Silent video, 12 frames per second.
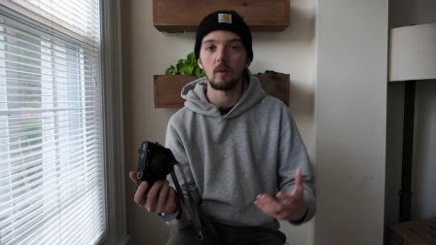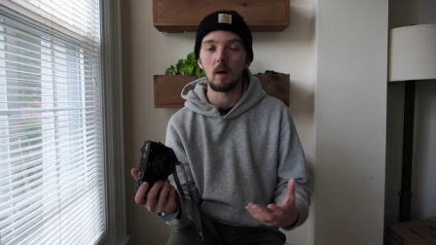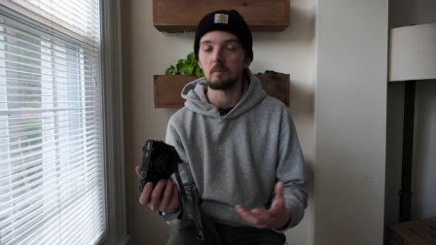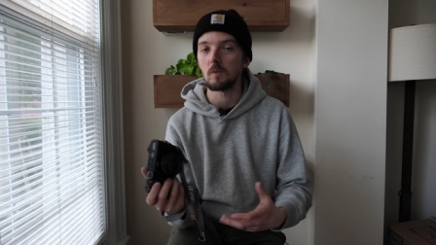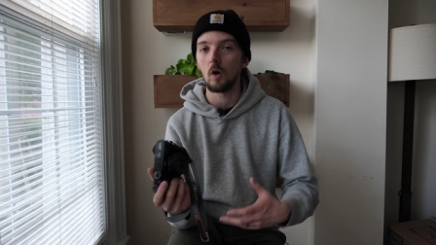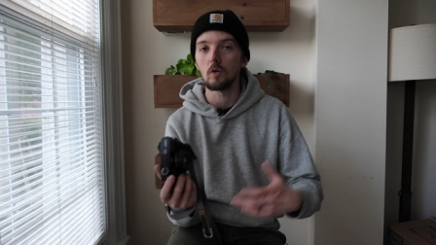
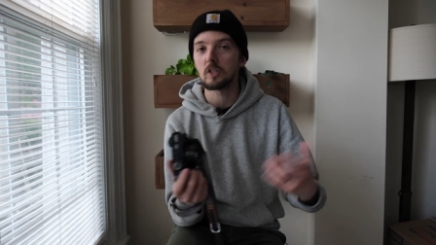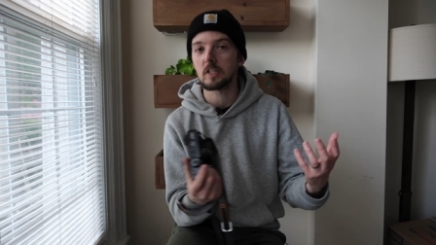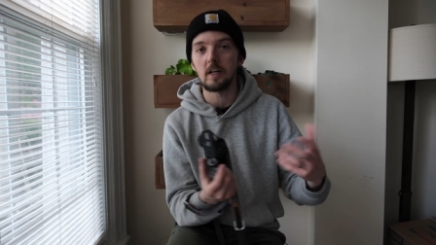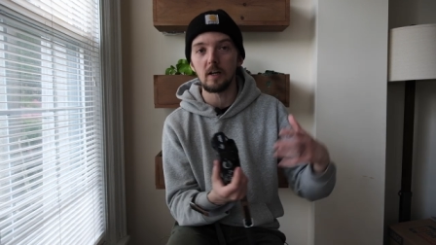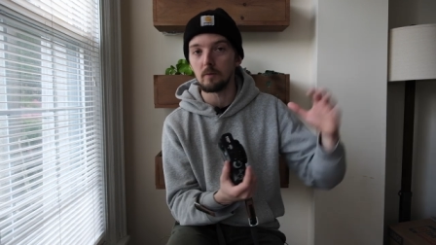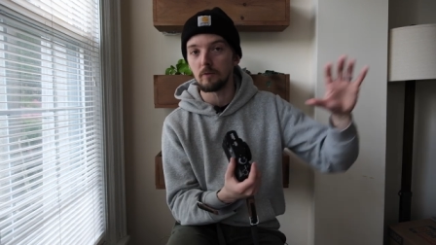I'm all
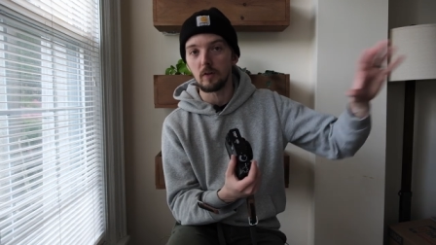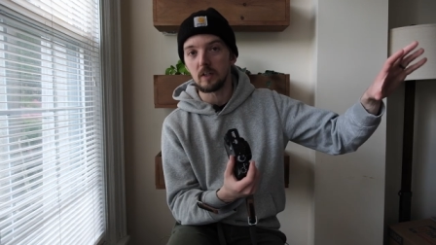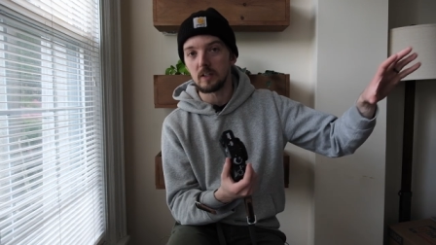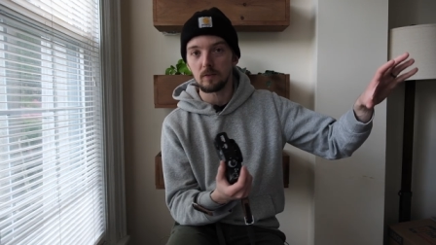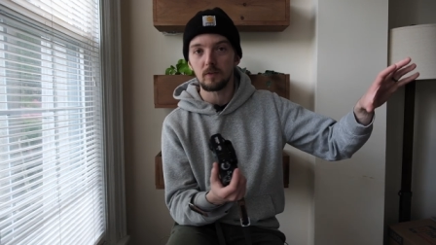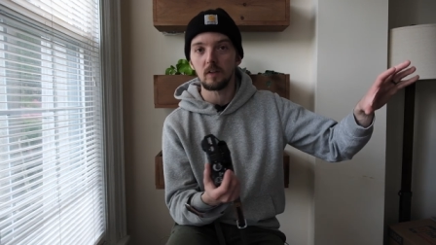set up for a
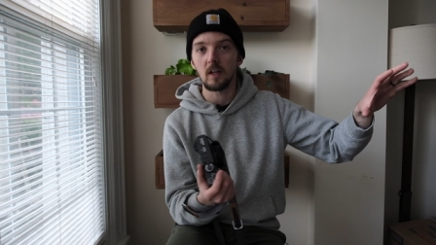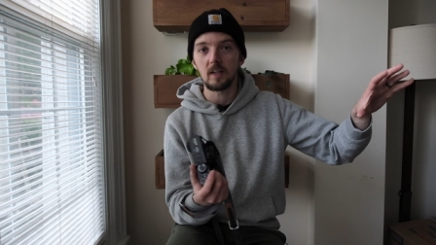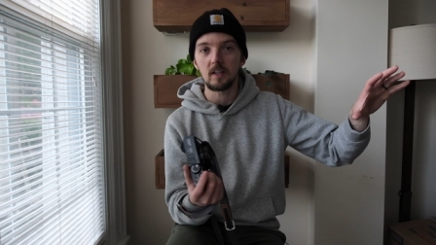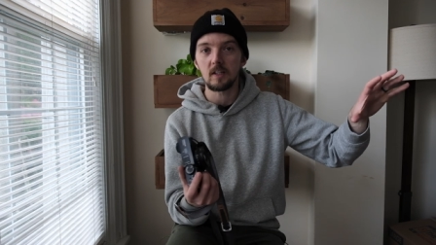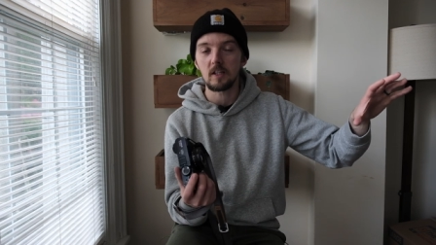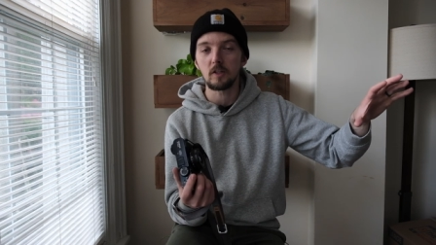different
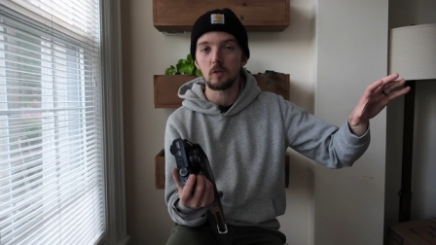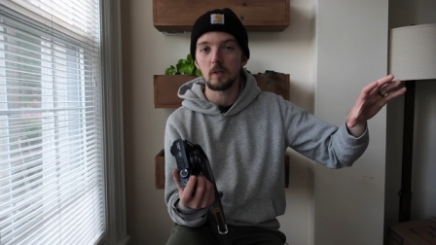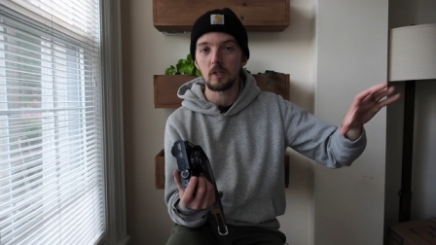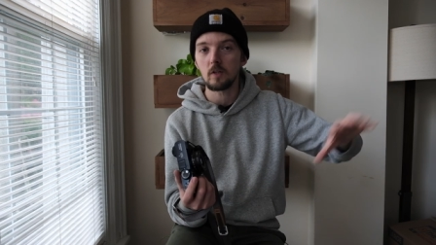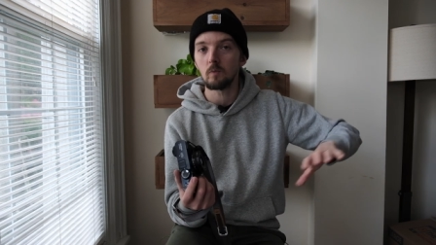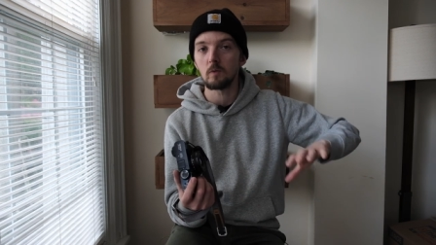lighting
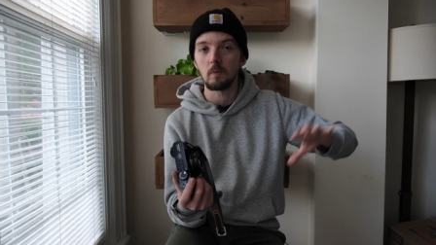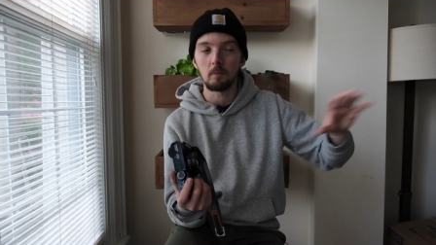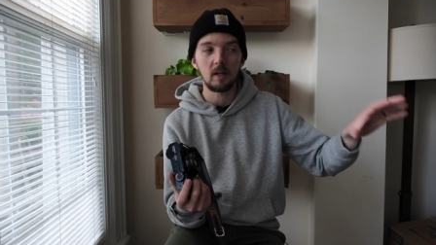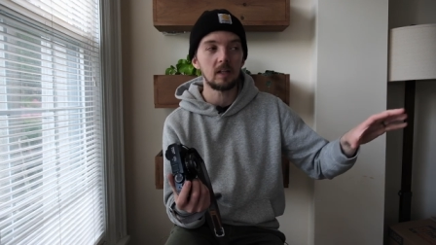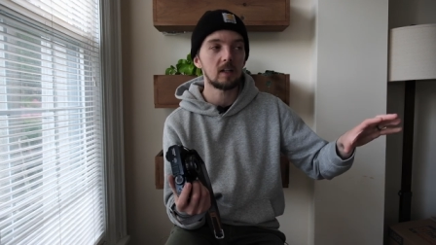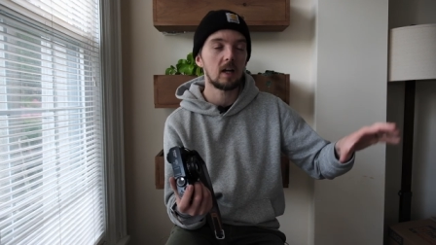situation with my
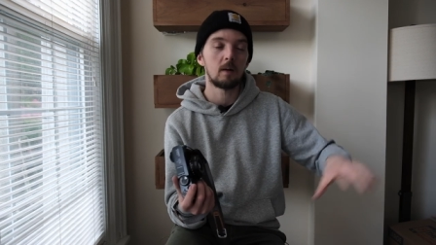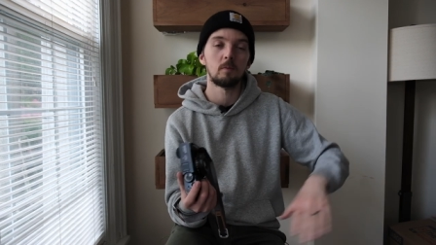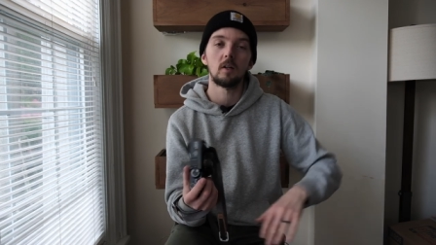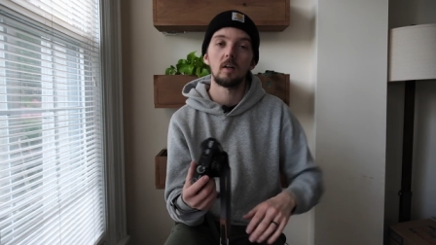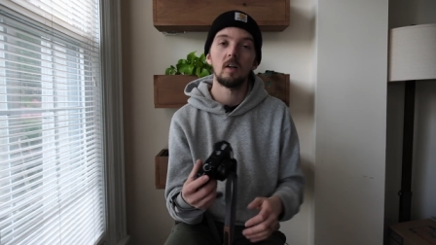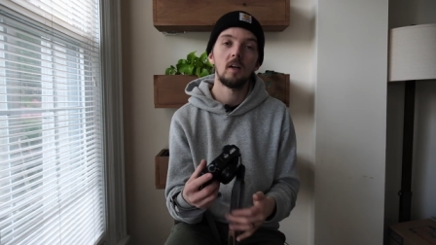main
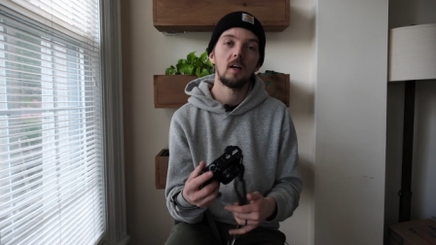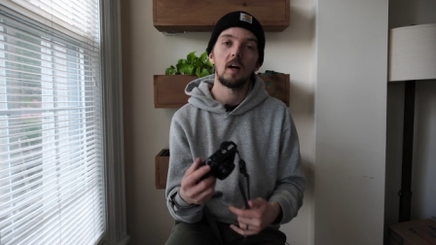camera,